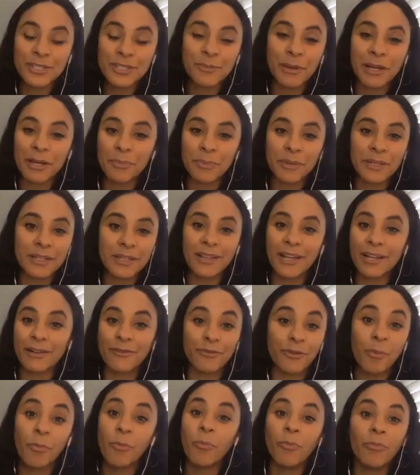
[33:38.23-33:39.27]
It just might be
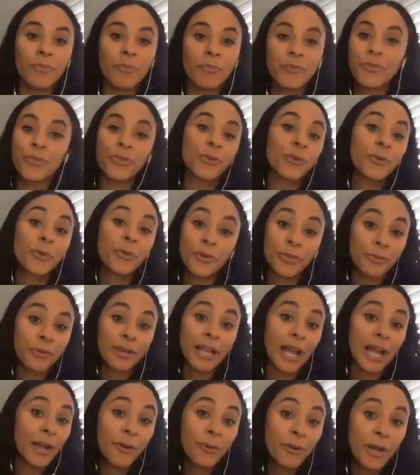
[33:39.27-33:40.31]
like from two or
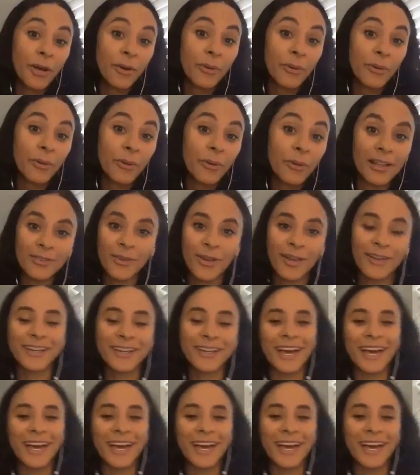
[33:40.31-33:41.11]
three. I don't know yet.